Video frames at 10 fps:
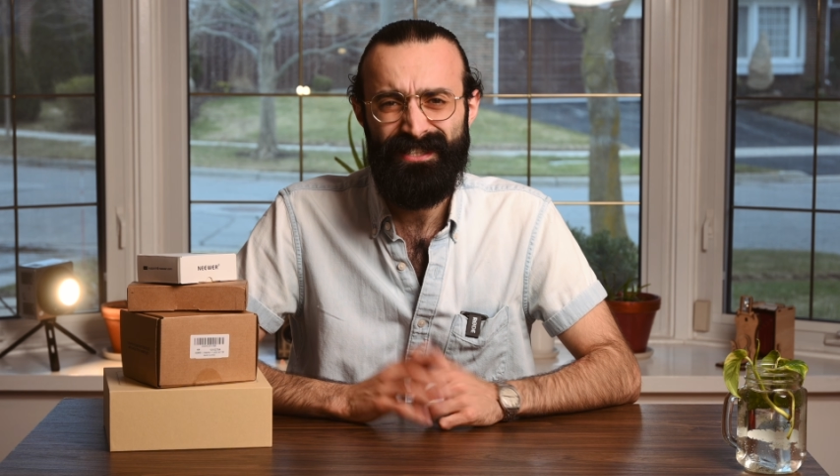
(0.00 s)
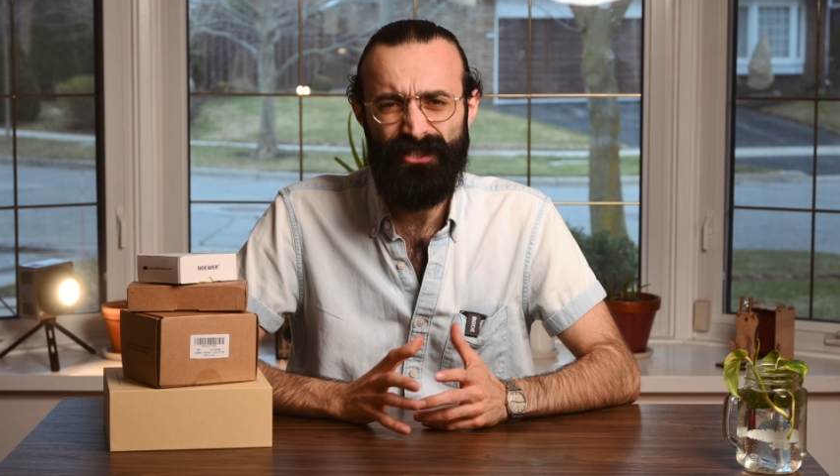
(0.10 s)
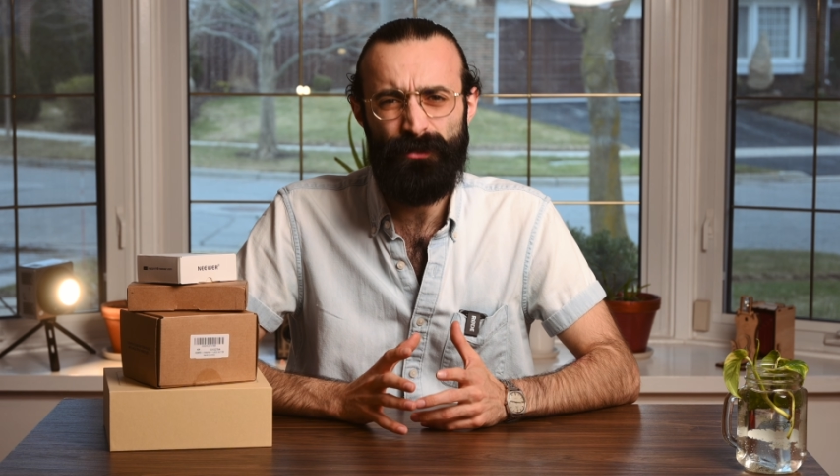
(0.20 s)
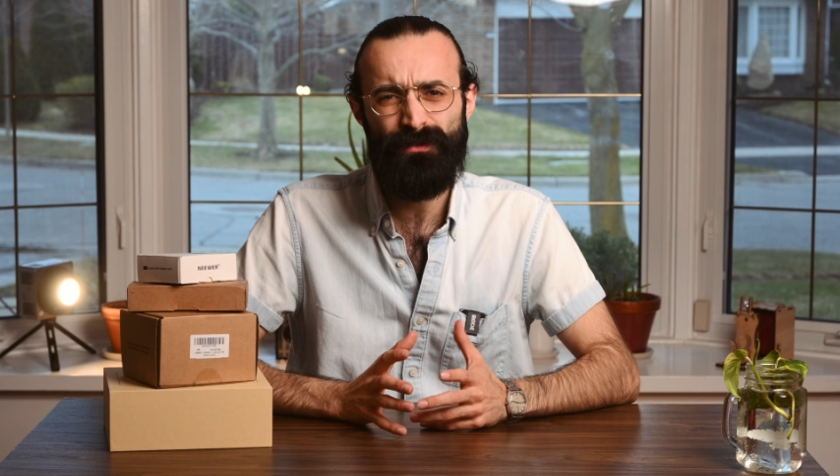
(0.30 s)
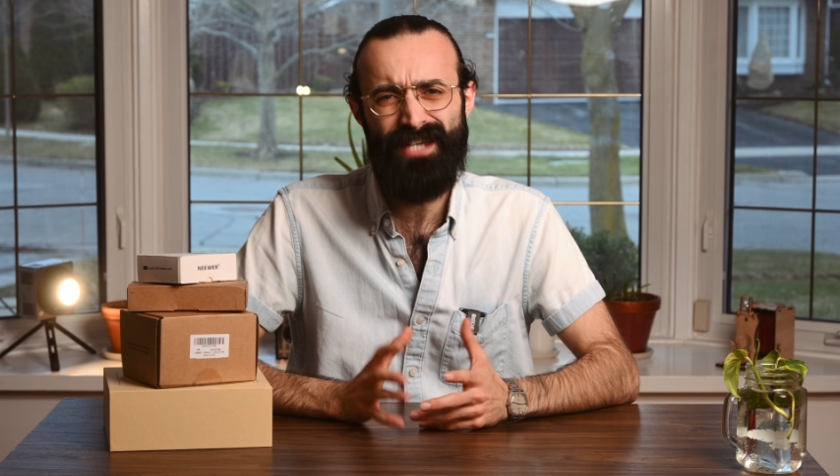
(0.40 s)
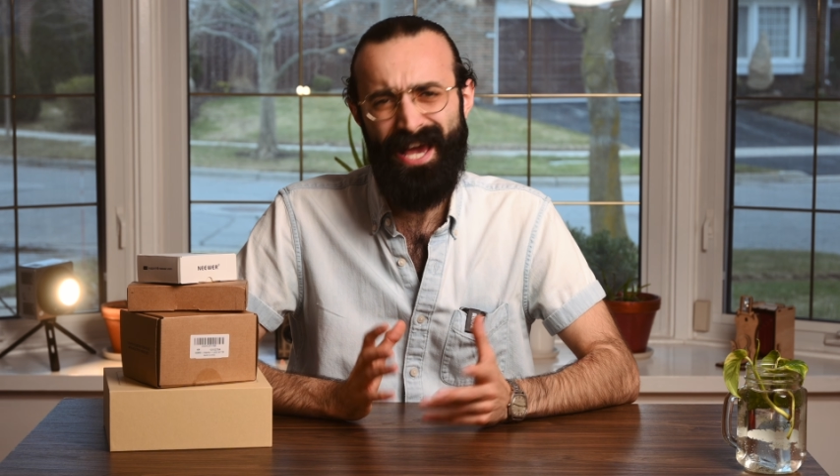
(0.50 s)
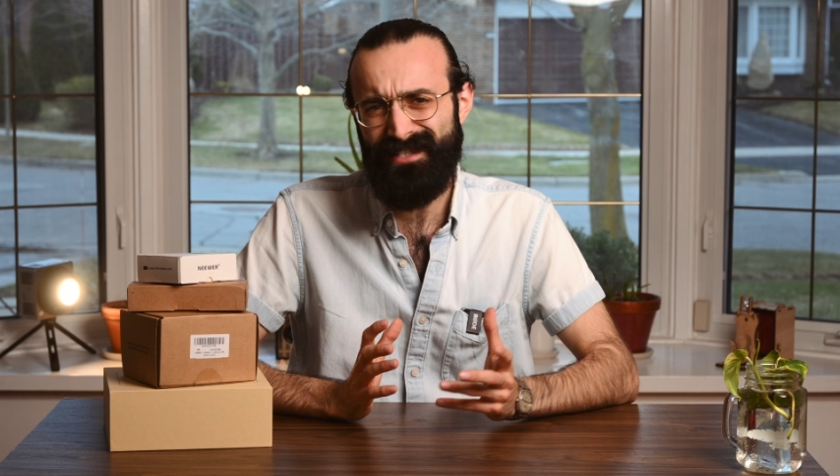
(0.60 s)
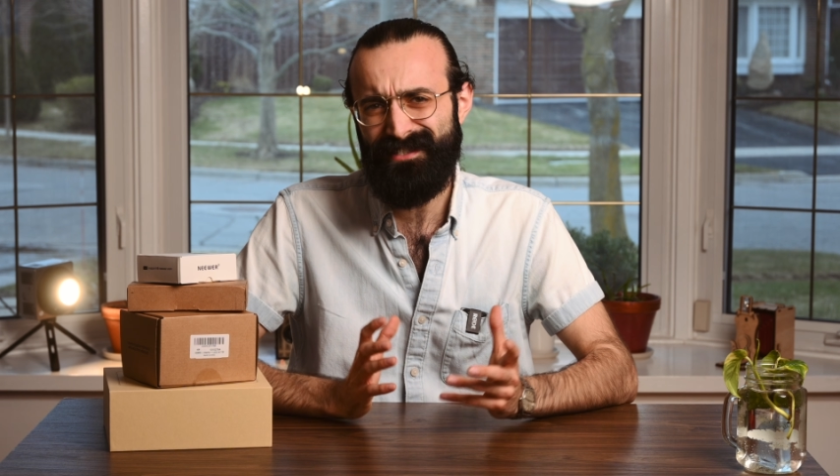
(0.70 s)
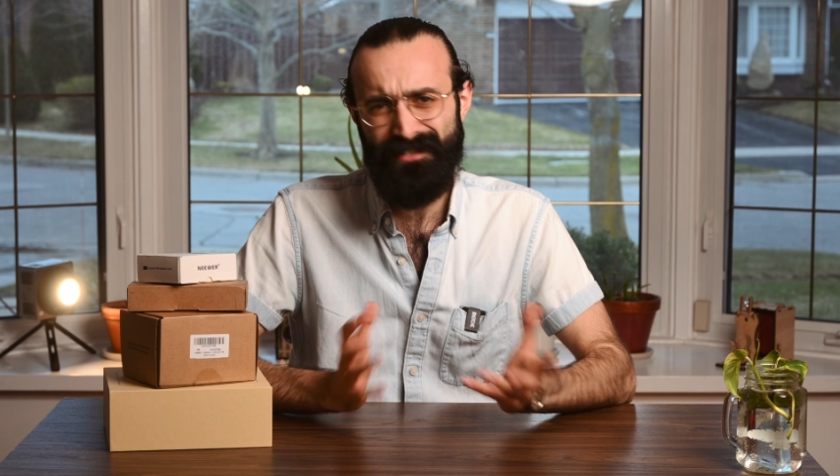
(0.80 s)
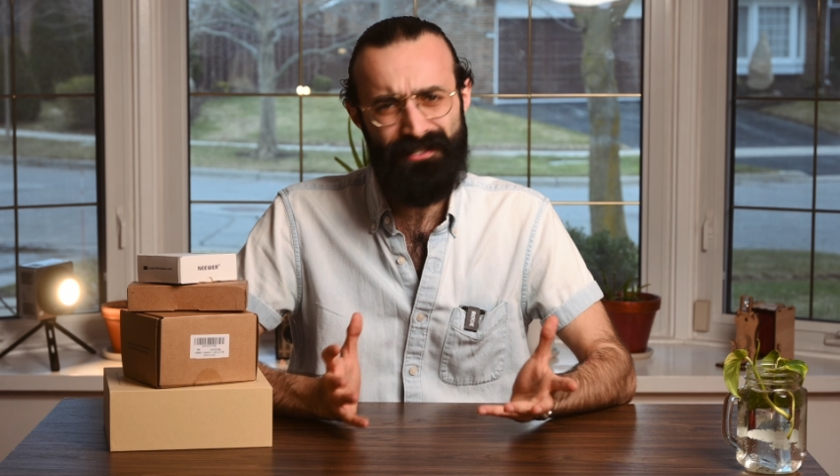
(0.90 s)
to use
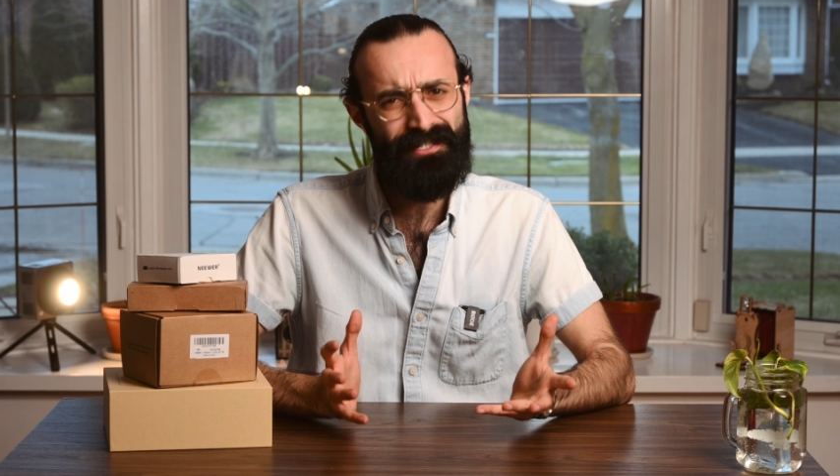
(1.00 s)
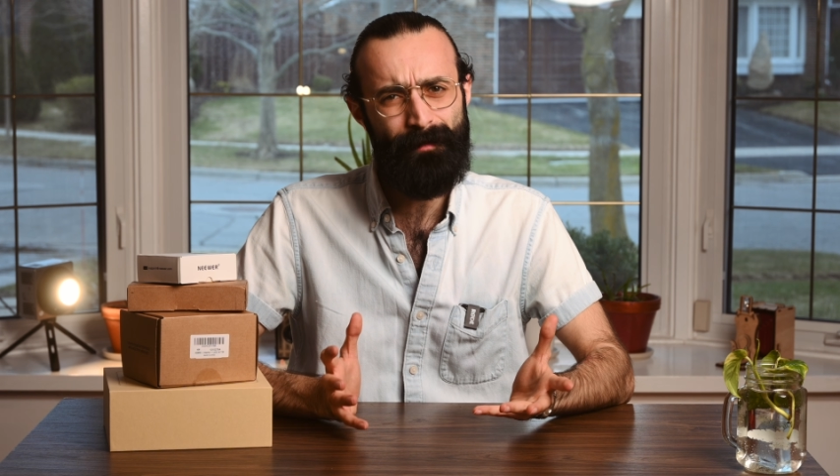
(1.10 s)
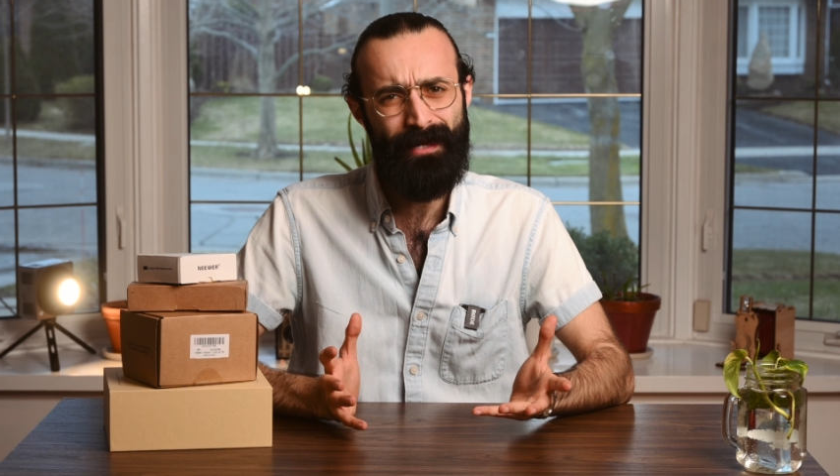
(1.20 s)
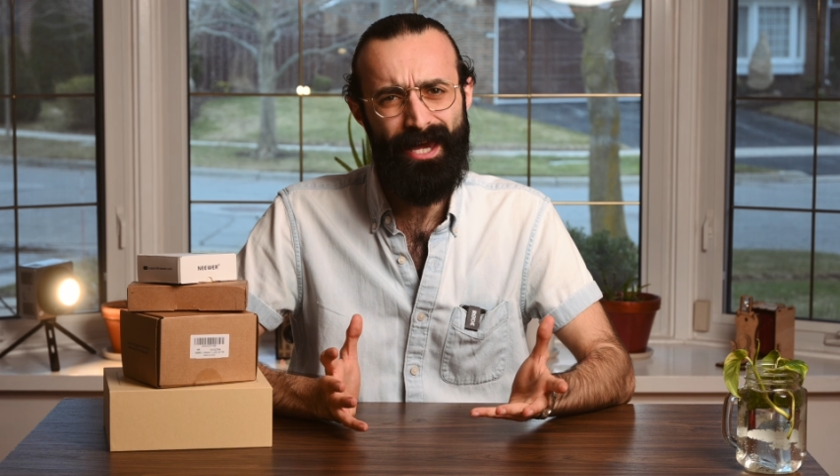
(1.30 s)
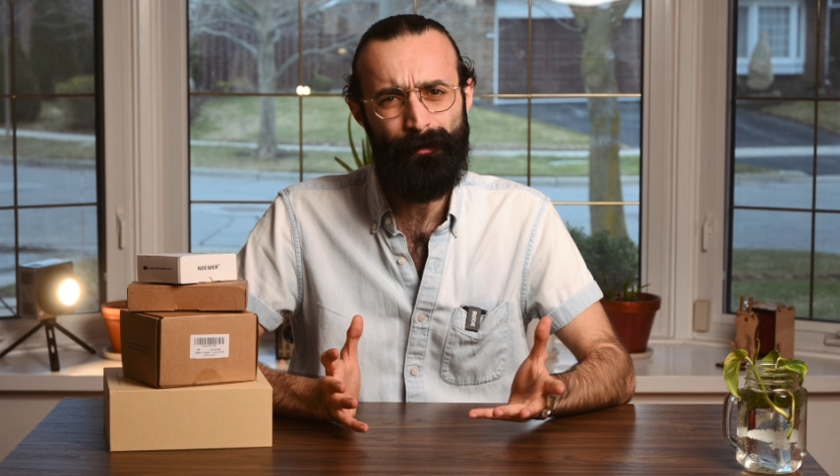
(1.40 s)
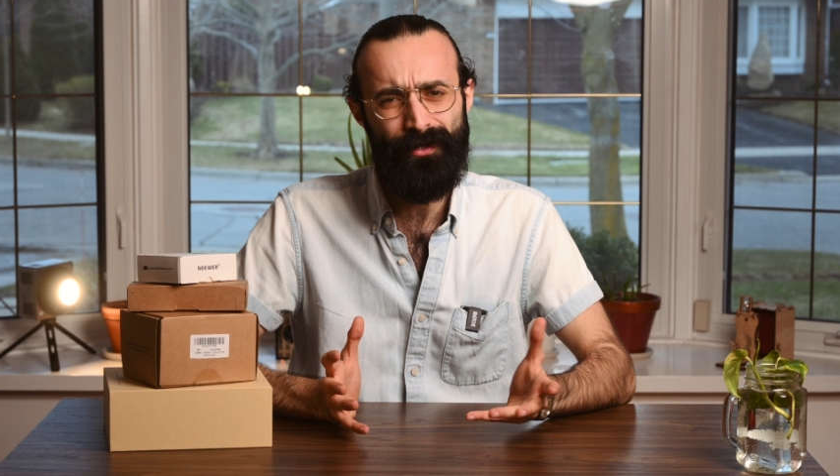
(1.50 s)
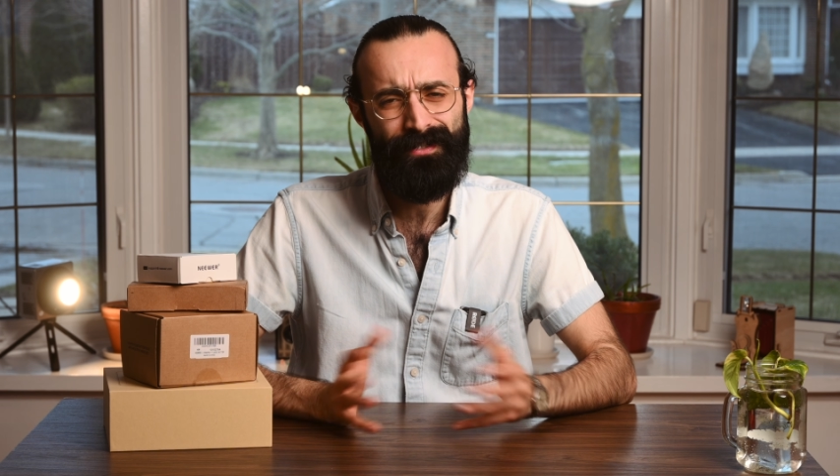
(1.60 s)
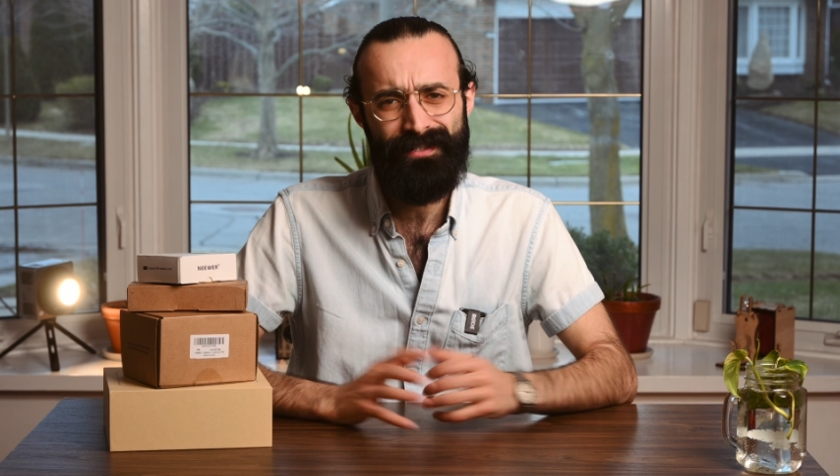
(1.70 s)
as a cinema camera.